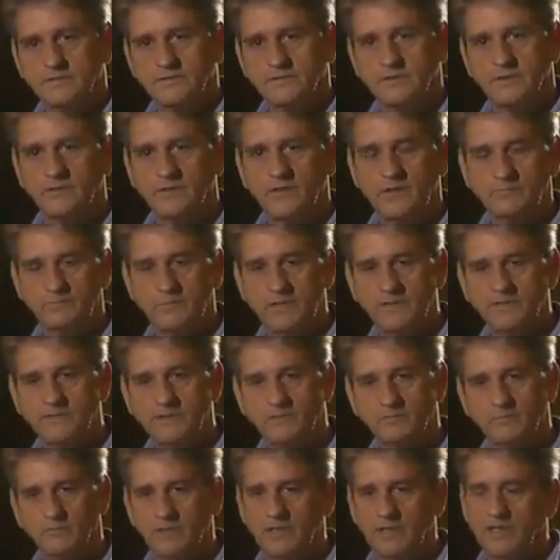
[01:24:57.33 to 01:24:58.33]
So there have been
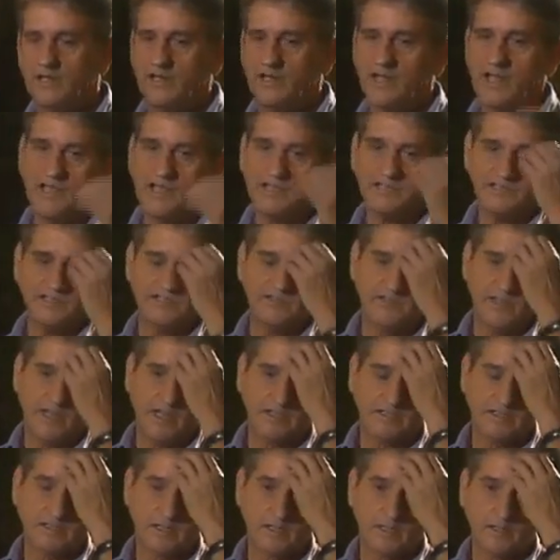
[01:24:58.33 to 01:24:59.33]
some really lasting
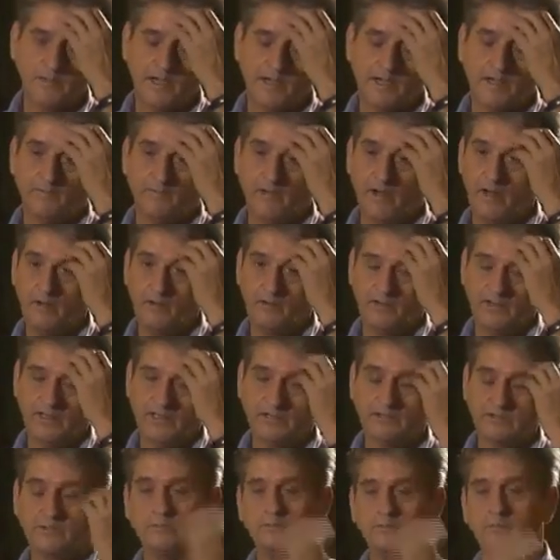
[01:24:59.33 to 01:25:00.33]
things come out of all
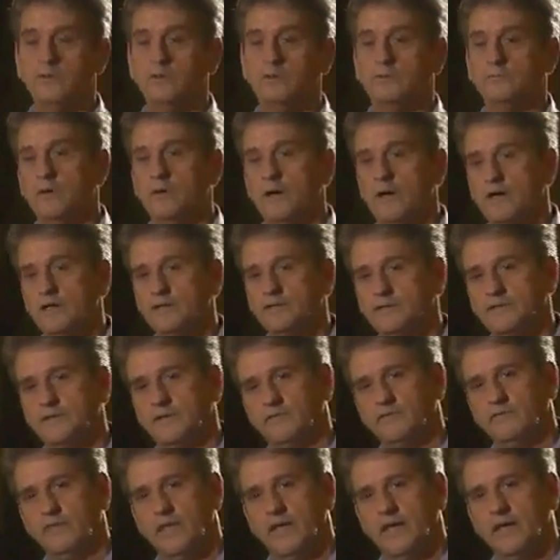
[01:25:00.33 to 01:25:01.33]
this, some real
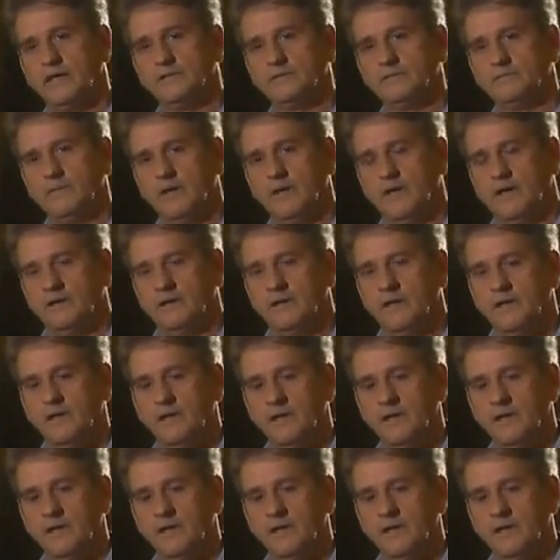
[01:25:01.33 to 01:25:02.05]
positive things about